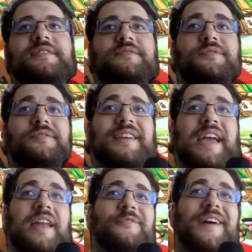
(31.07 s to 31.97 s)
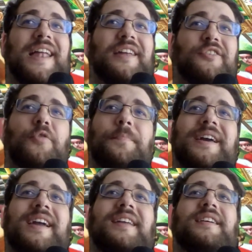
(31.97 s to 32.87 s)
is not the kind of
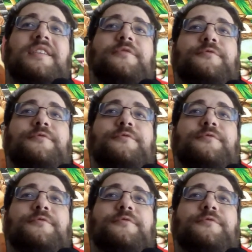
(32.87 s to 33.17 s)
uncomplicated